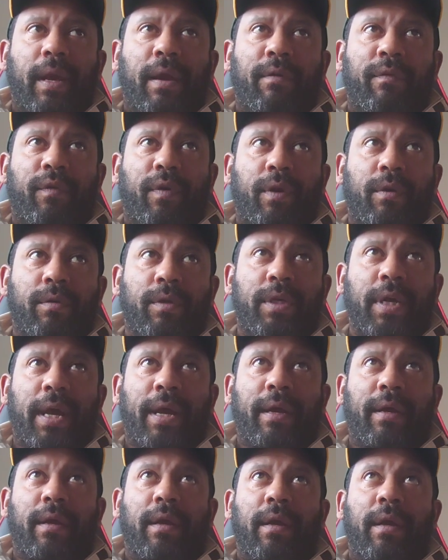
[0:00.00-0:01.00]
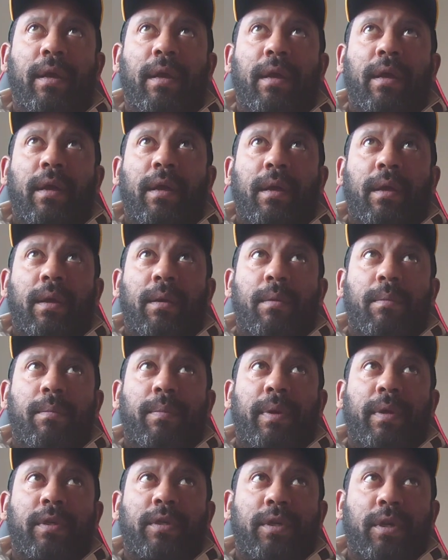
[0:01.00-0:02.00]
If Usyk
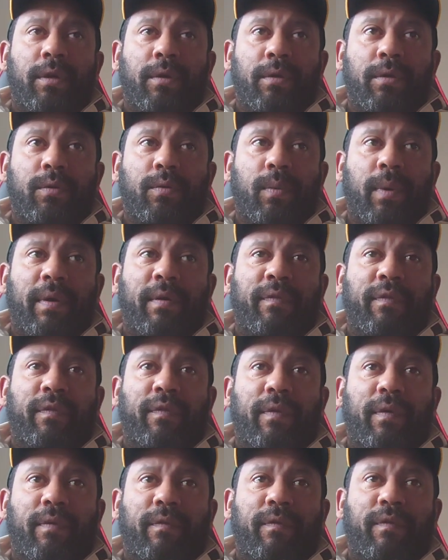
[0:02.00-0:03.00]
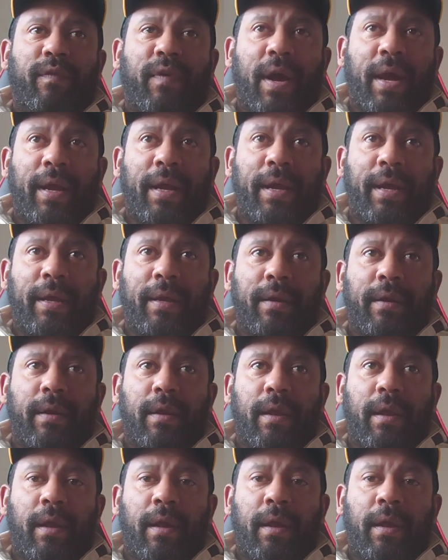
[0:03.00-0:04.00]
pursues with
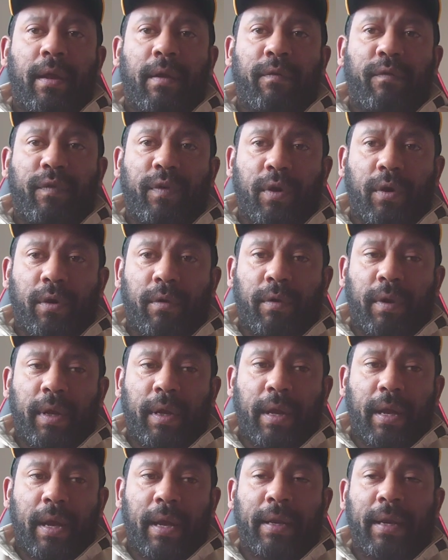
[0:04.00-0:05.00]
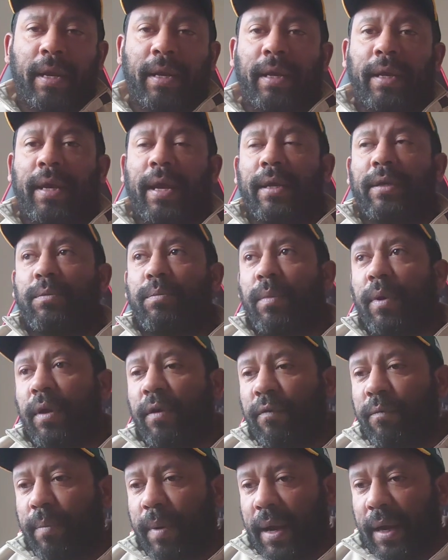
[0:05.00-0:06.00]
fighting Fury and then it gets
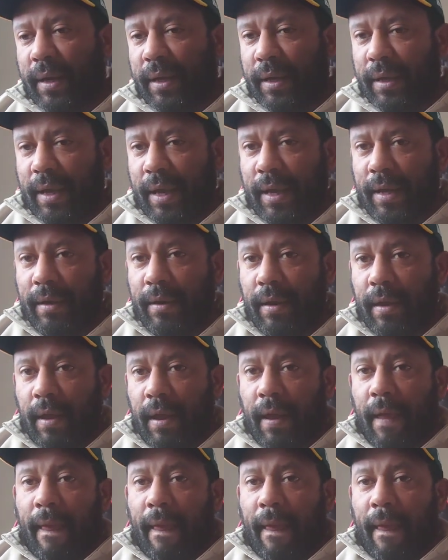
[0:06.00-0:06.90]
moved back again,